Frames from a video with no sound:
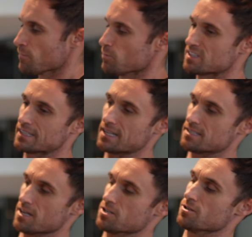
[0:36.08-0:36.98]
with today's
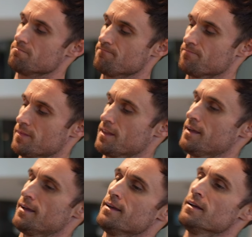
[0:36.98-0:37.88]
session
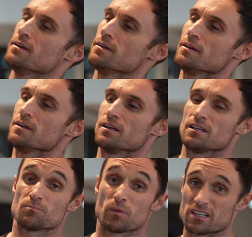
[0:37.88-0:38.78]

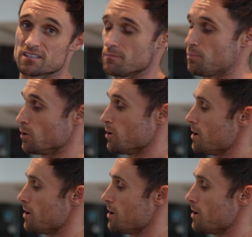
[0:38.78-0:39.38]
is pretty simple.